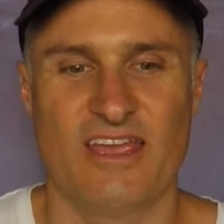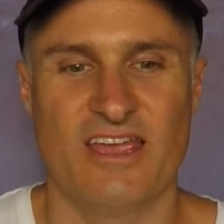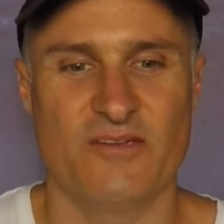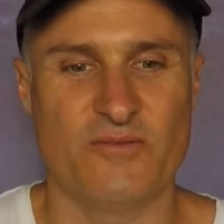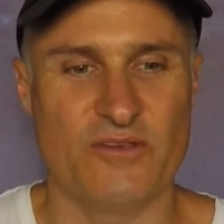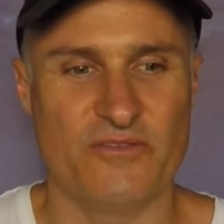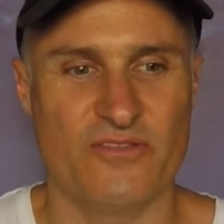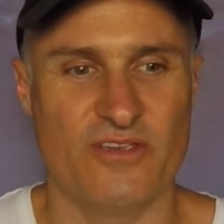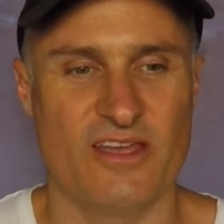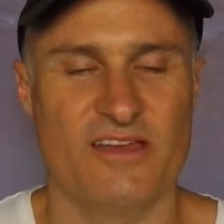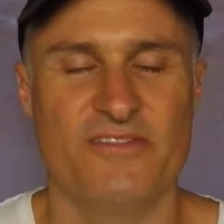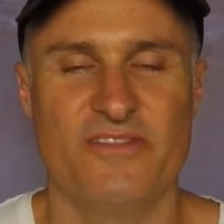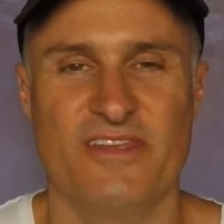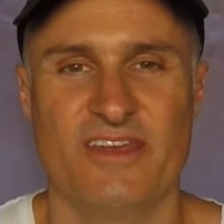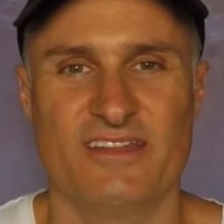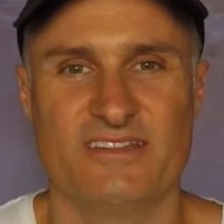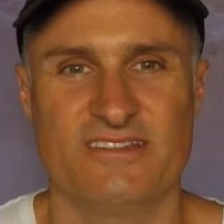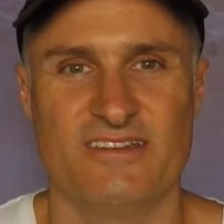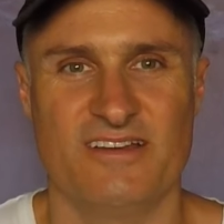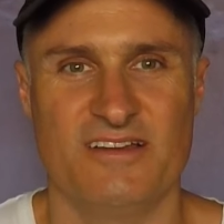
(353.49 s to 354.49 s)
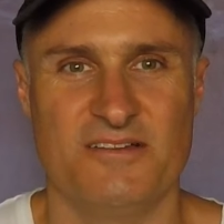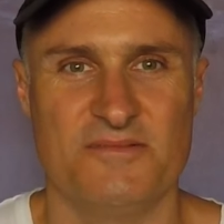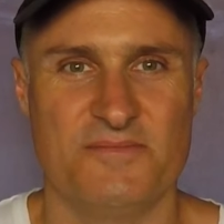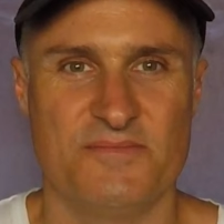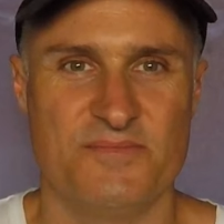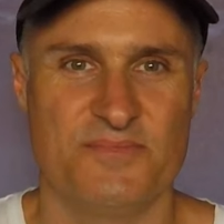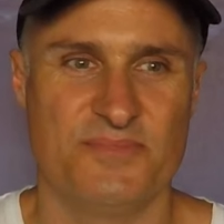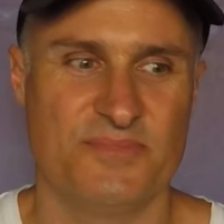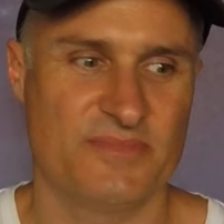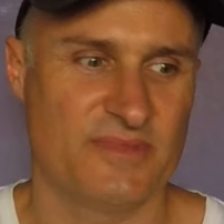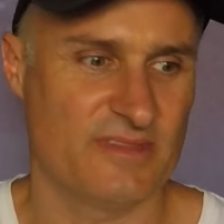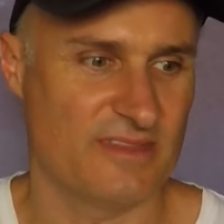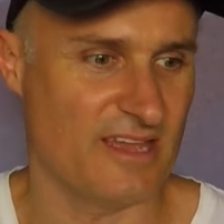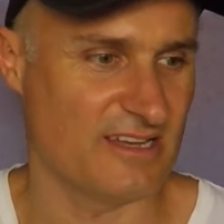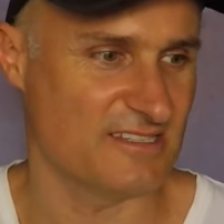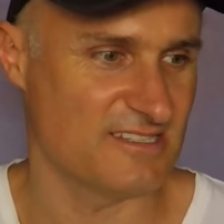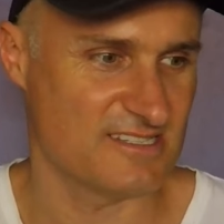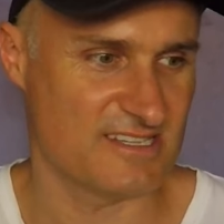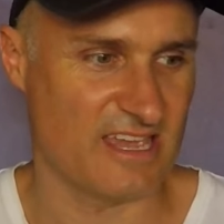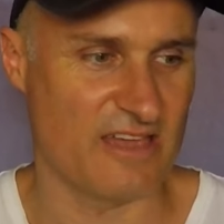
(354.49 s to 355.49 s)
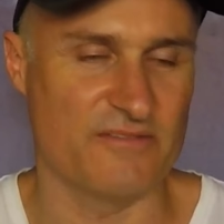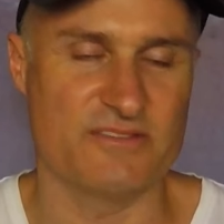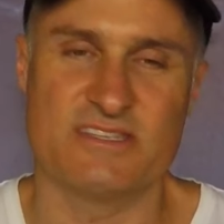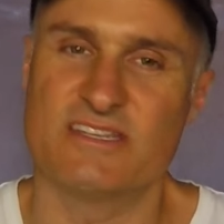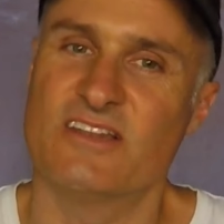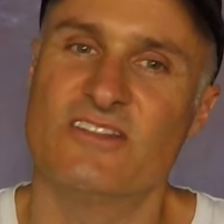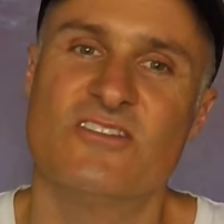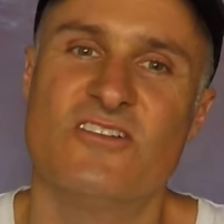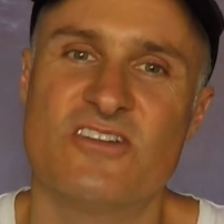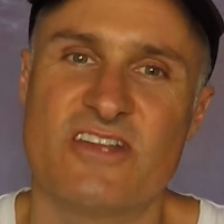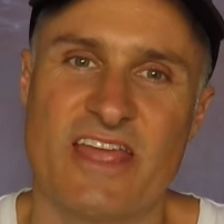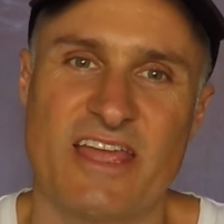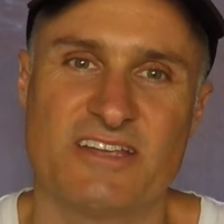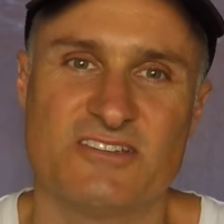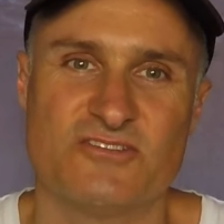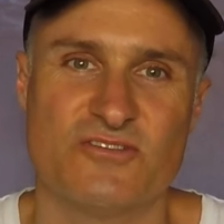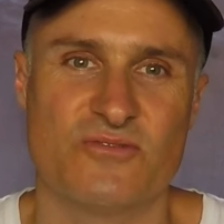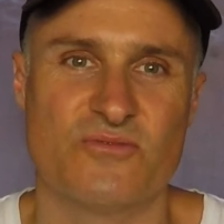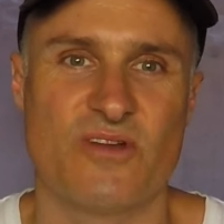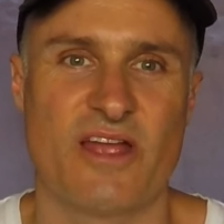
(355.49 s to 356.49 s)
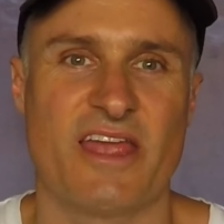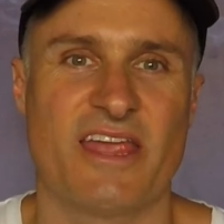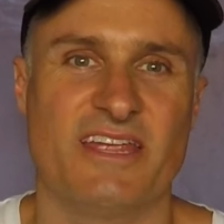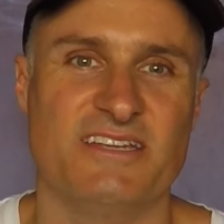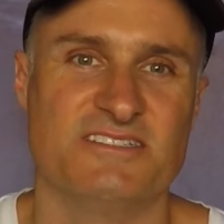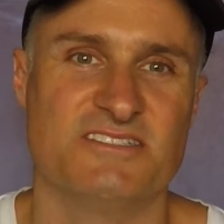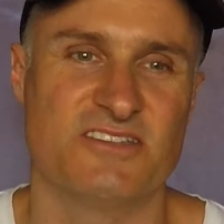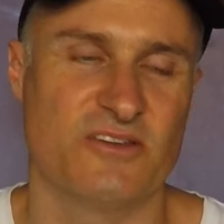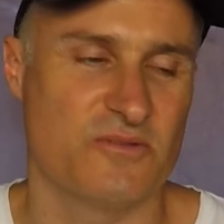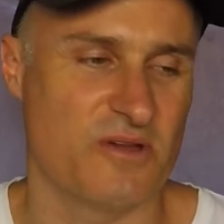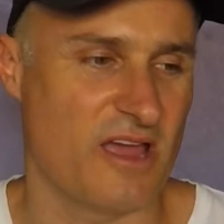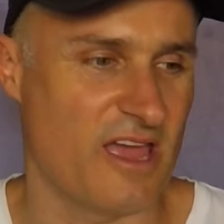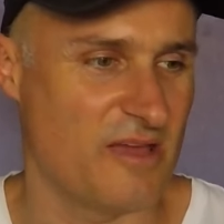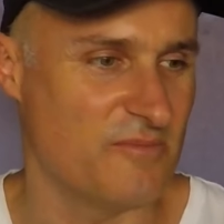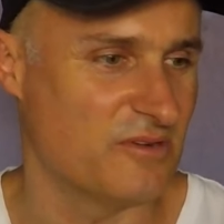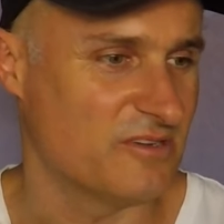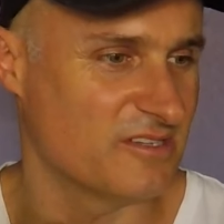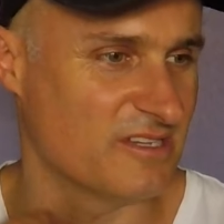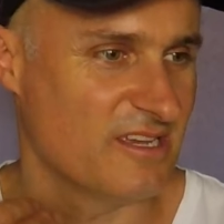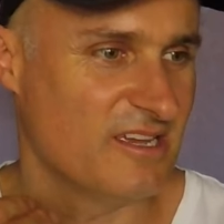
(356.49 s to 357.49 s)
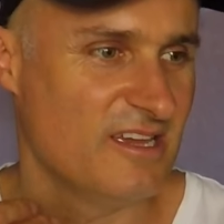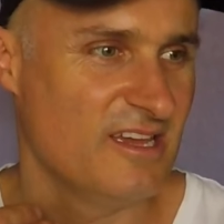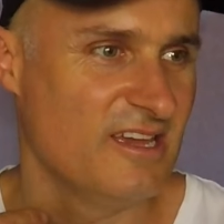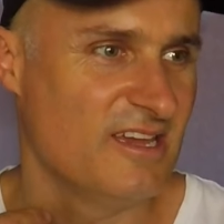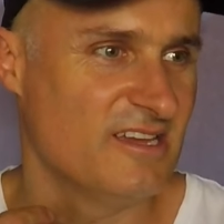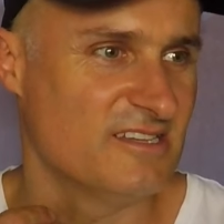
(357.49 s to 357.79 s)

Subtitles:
And we found that that just gave us a lot of extra range, so we're able to